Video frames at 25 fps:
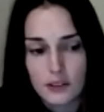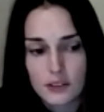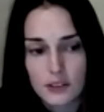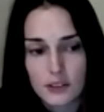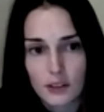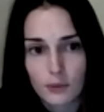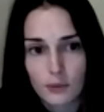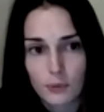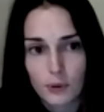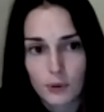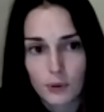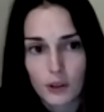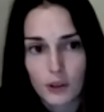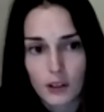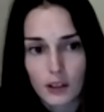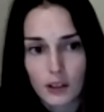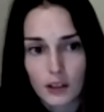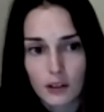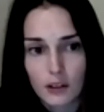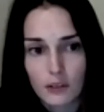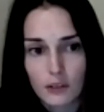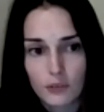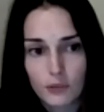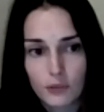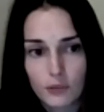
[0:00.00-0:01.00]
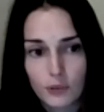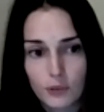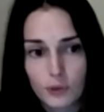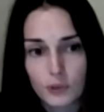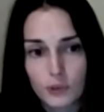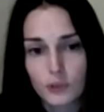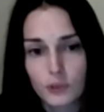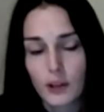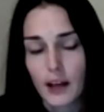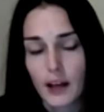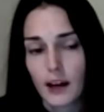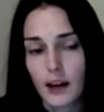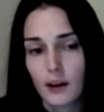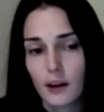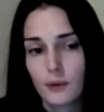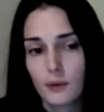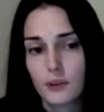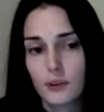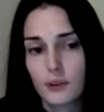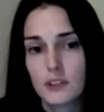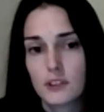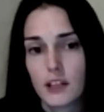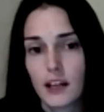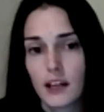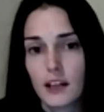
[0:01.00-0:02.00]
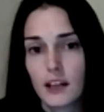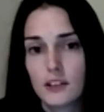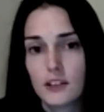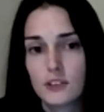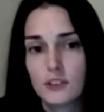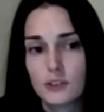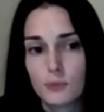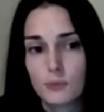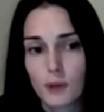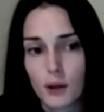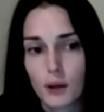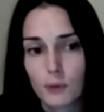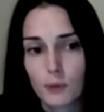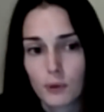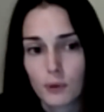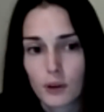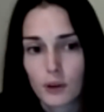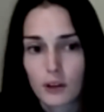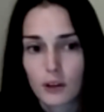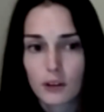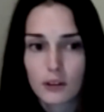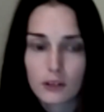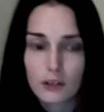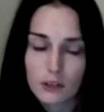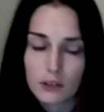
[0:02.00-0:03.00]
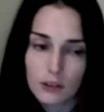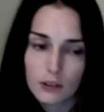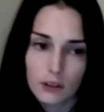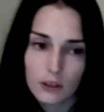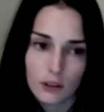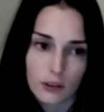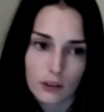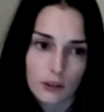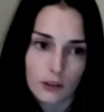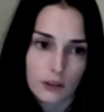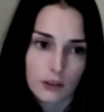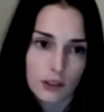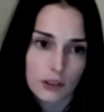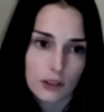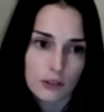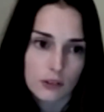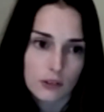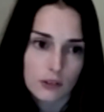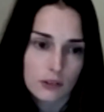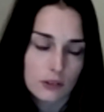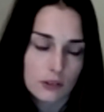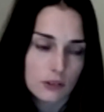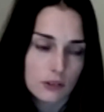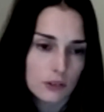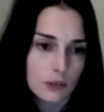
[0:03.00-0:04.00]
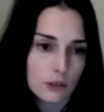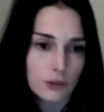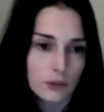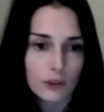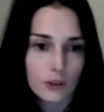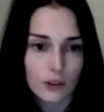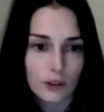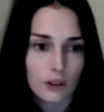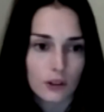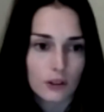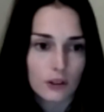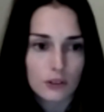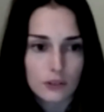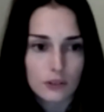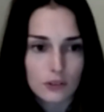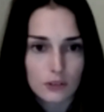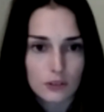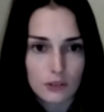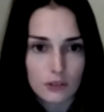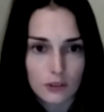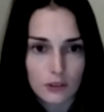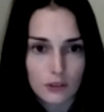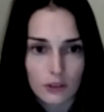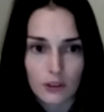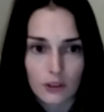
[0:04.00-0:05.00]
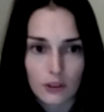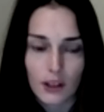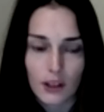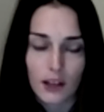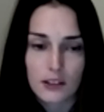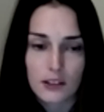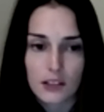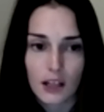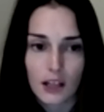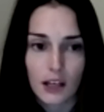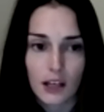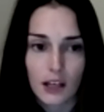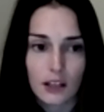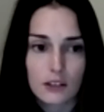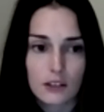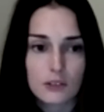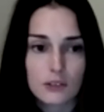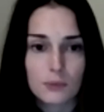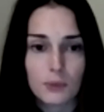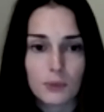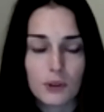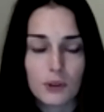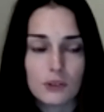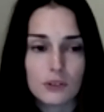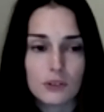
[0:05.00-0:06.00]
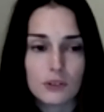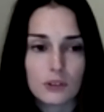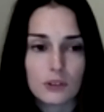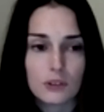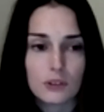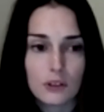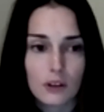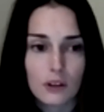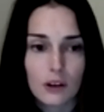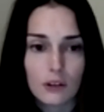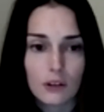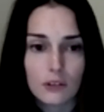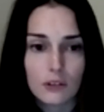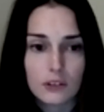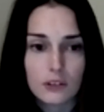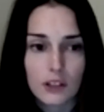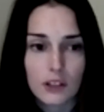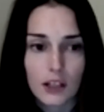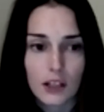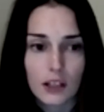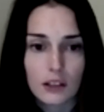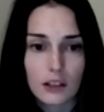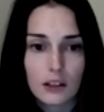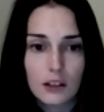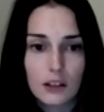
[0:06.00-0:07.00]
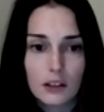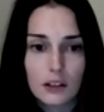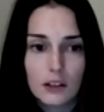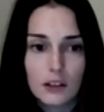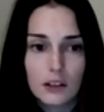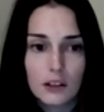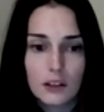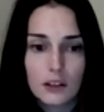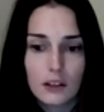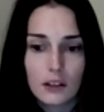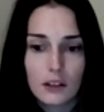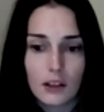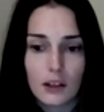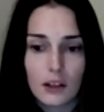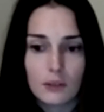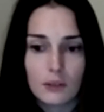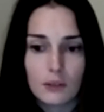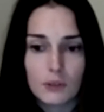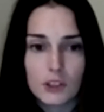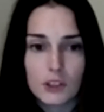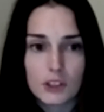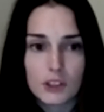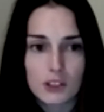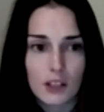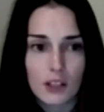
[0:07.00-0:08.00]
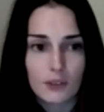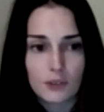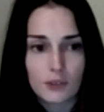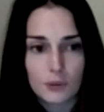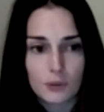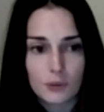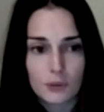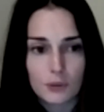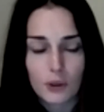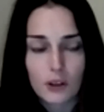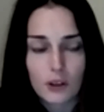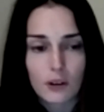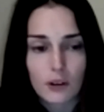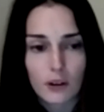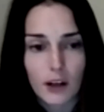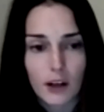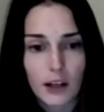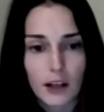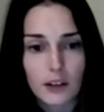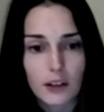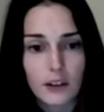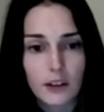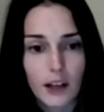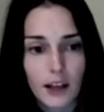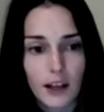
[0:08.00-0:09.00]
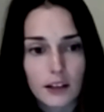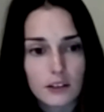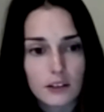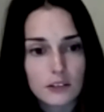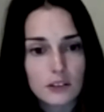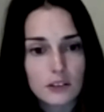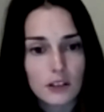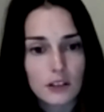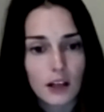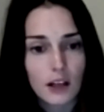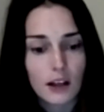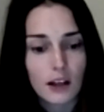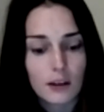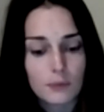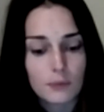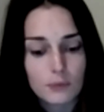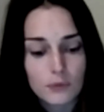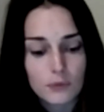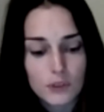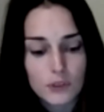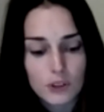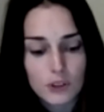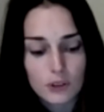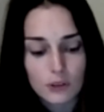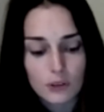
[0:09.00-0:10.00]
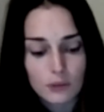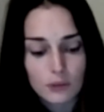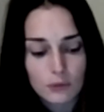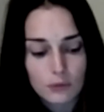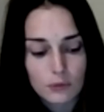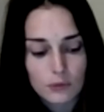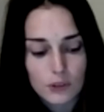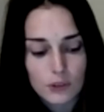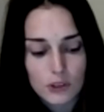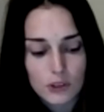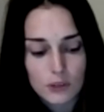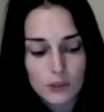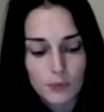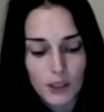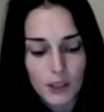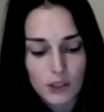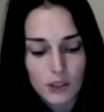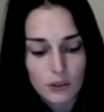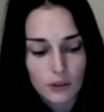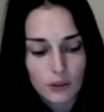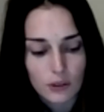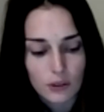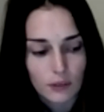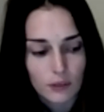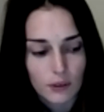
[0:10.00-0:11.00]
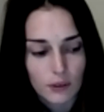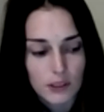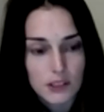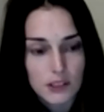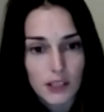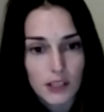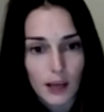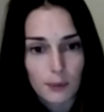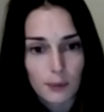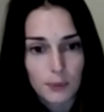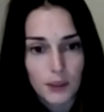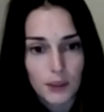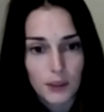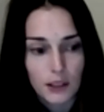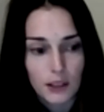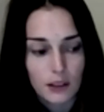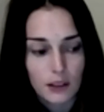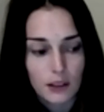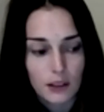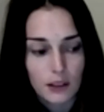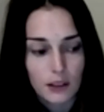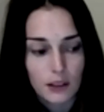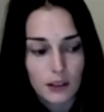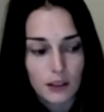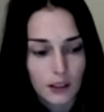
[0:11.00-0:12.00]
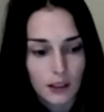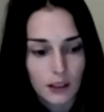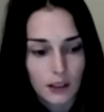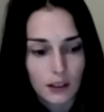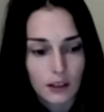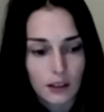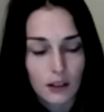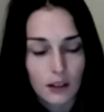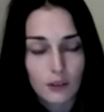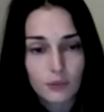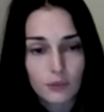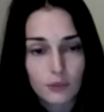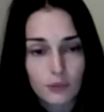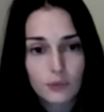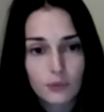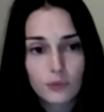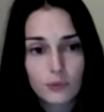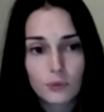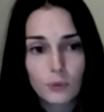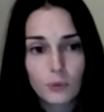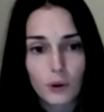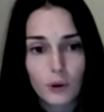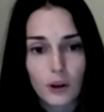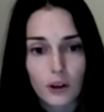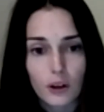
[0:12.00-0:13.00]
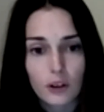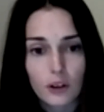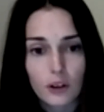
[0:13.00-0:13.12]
of working full hour days, you might work, 2/3 of that day as opposed to the whole day. And we just have to work around that to just make sure everyone's happy and getting enough work